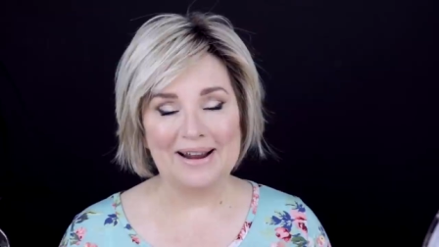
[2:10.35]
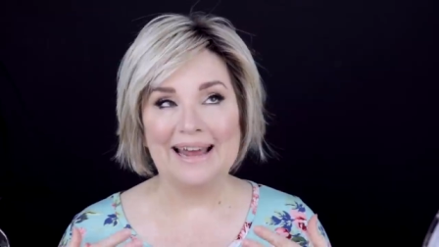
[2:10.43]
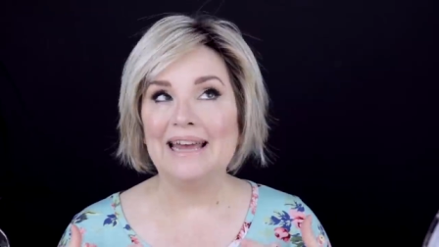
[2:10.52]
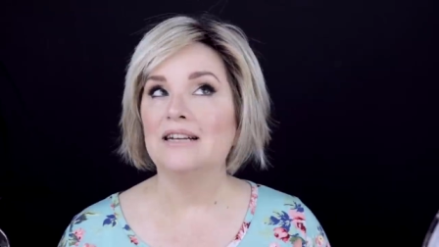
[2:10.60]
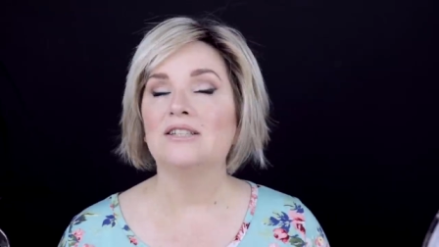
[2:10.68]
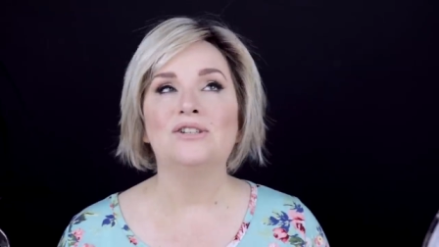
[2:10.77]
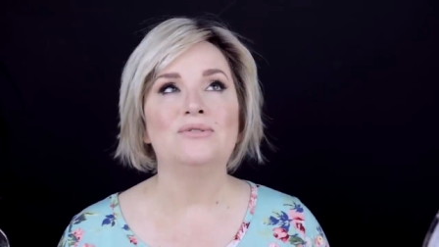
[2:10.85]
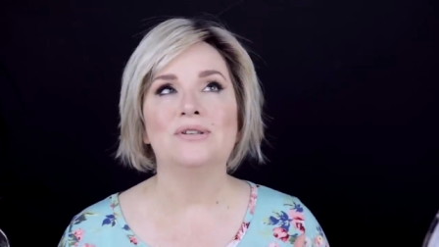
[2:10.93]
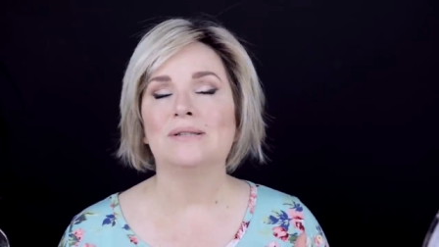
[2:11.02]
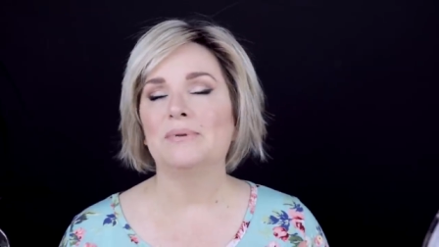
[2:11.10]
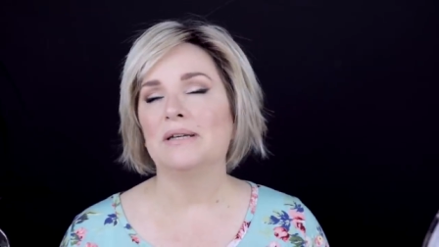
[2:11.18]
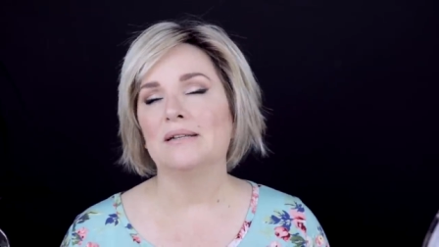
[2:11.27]
I hate to do
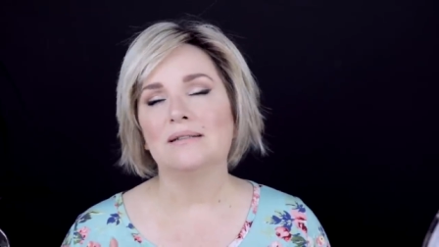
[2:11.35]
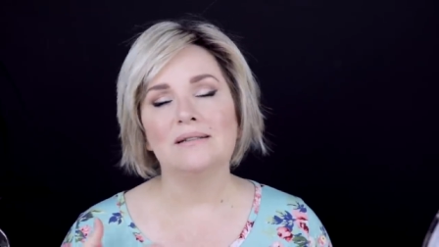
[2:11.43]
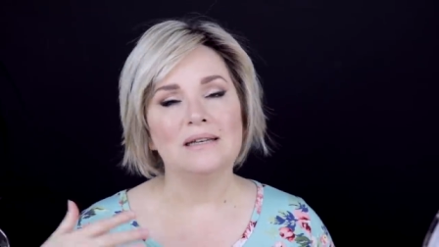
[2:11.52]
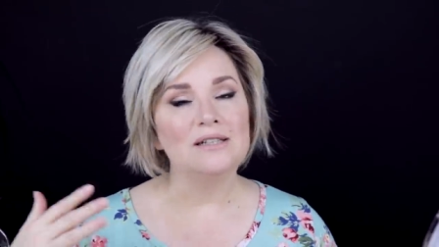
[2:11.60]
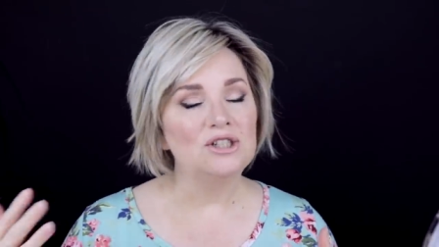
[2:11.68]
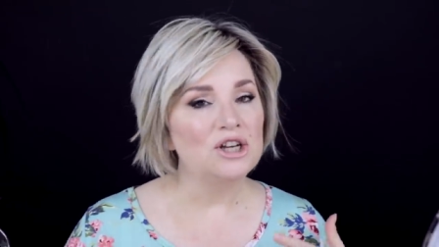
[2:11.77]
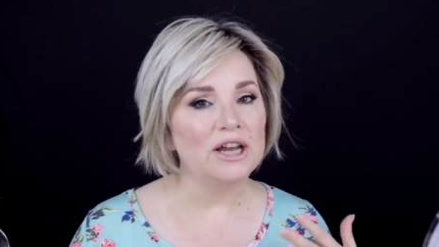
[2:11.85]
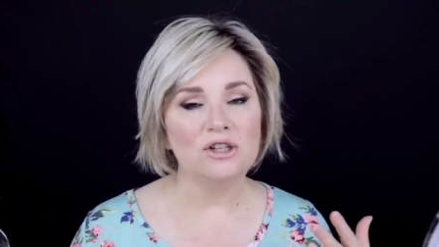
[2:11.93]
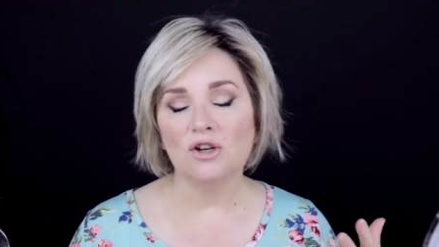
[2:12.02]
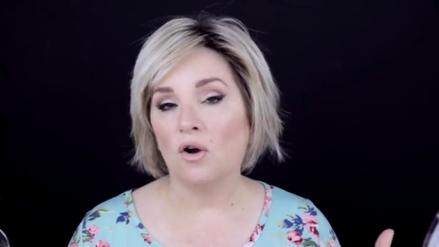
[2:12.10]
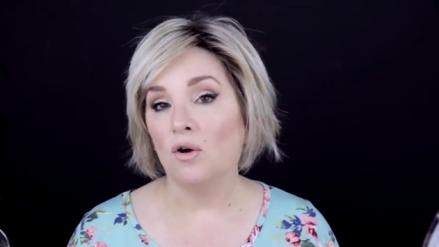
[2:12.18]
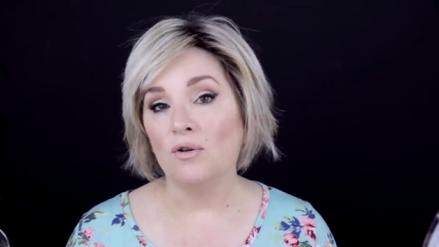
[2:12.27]
this because things
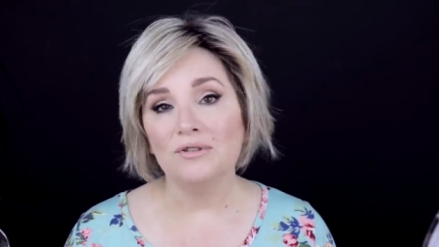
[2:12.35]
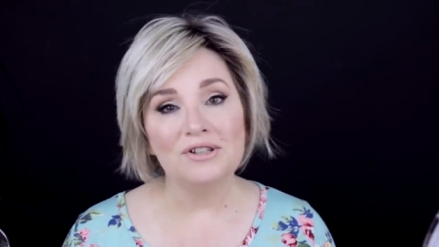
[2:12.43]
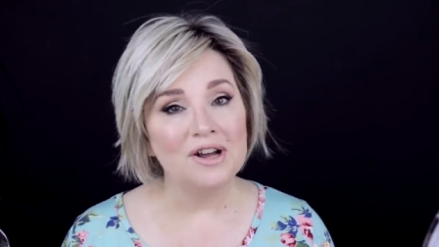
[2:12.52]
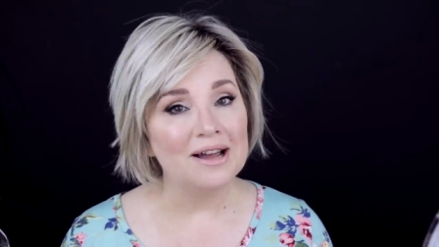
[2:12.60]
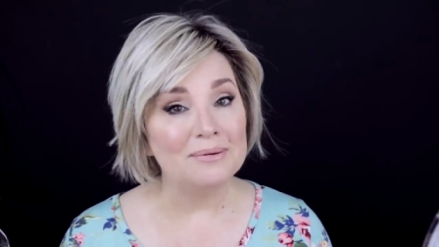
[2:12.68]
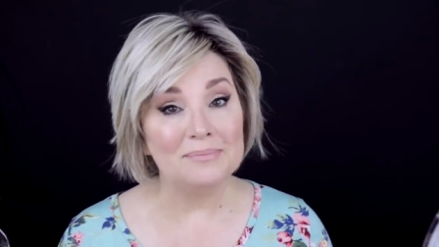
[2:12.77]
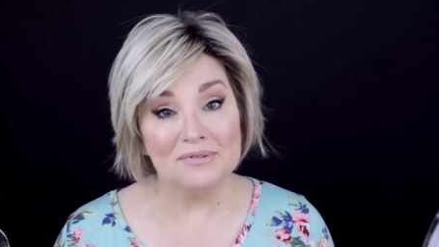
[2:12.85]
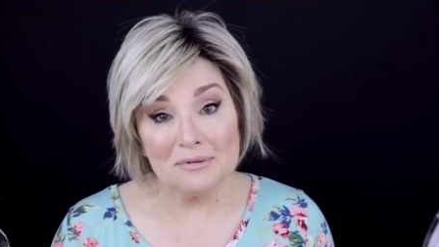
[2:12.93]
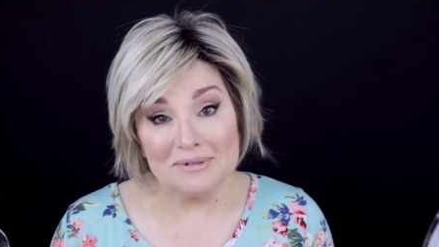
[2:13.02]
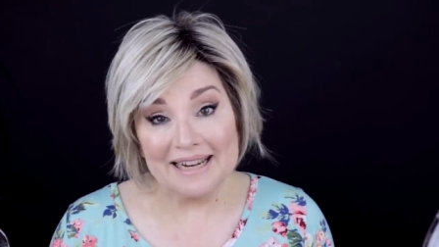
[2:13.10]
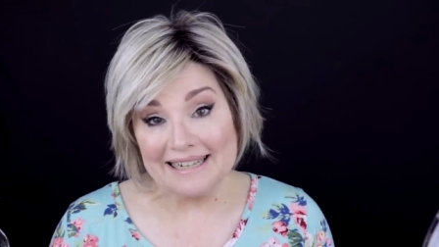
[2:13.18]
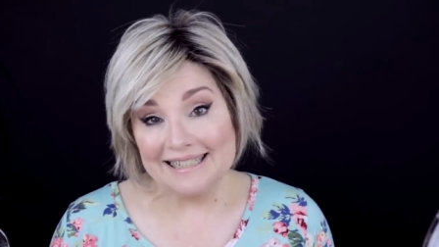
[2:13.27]
change all the time
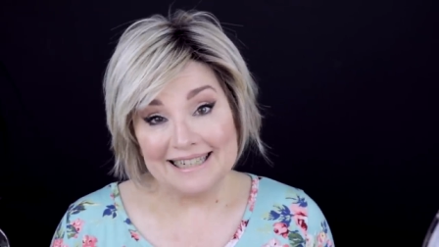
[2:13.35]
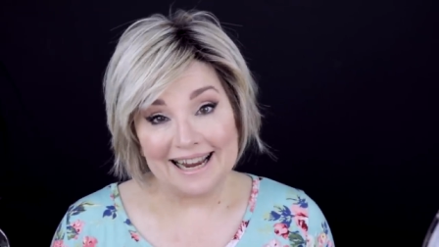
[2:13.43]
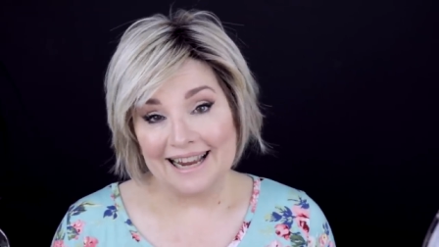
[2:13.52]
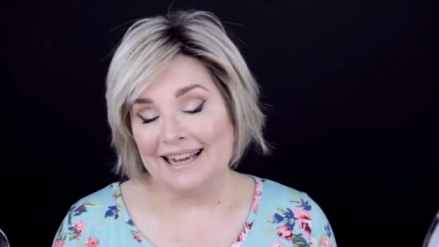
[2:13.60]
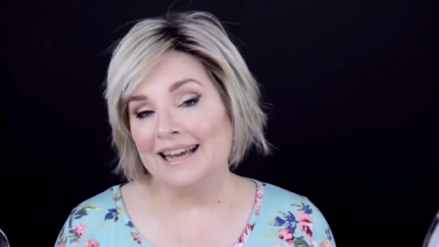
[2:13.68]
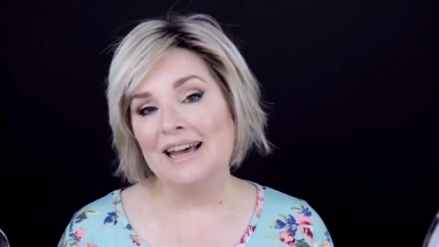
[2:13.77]
from day to day,